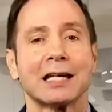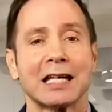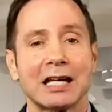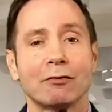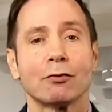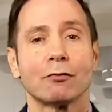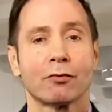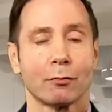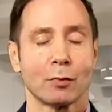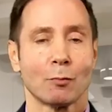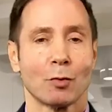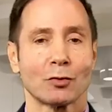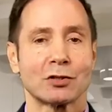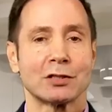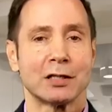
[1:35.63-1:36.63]
even from your
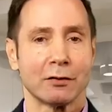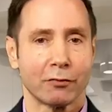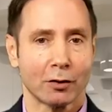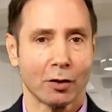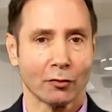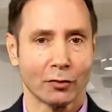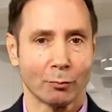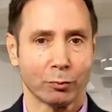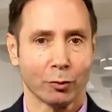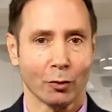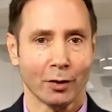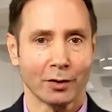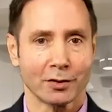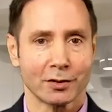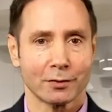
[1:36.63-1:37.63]
most difficult
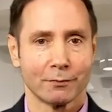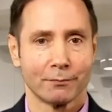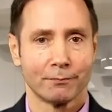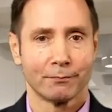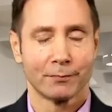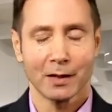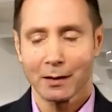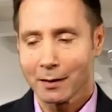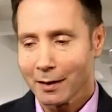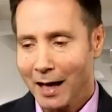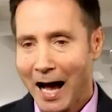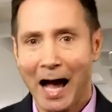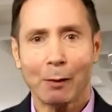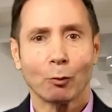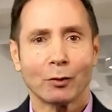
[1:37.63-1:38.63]
employees.
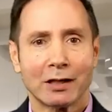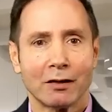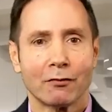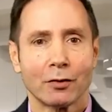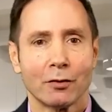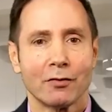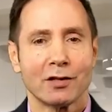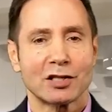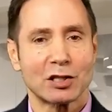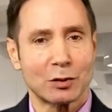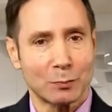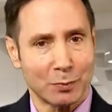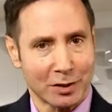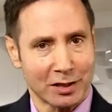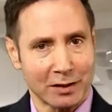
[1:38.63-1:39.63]
I will give you the
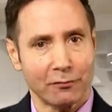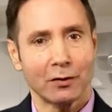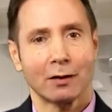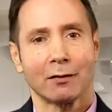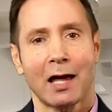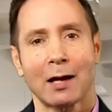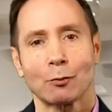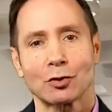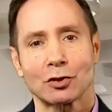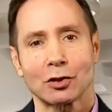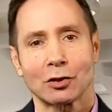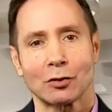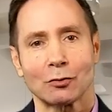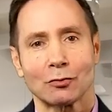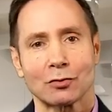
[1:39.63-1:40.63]
specific language to
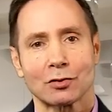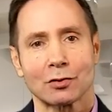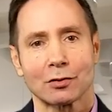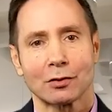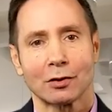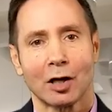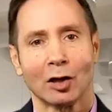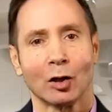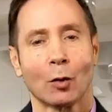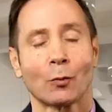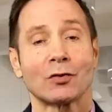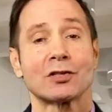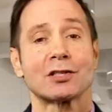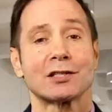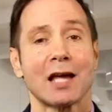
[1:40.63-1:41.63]
use, along
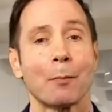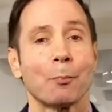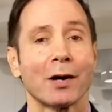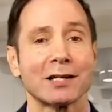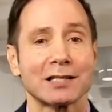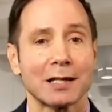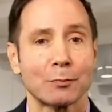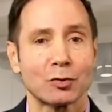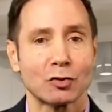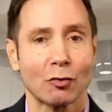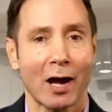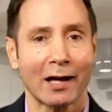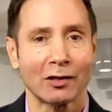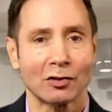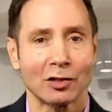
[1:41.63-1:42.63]
with step-by-step
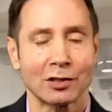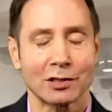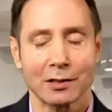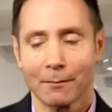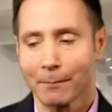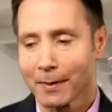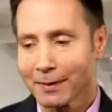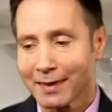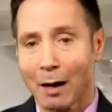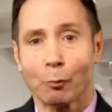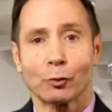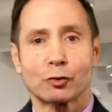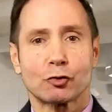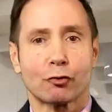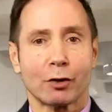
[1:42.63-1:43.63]
strategies that
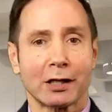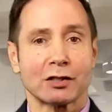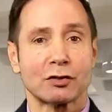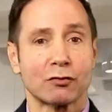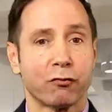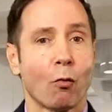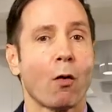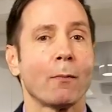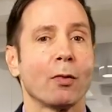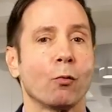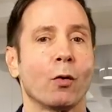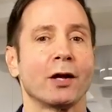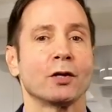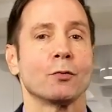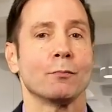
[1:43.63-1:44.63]
will transform the
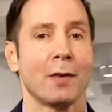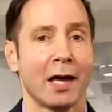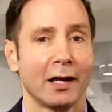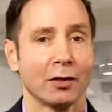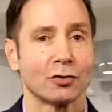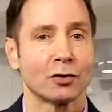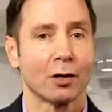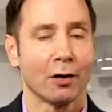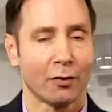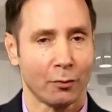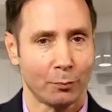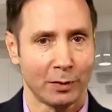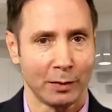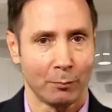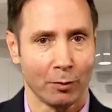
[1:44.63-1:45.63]
way you manage other
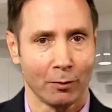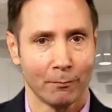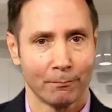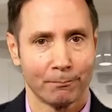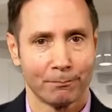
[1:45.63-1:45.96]
people.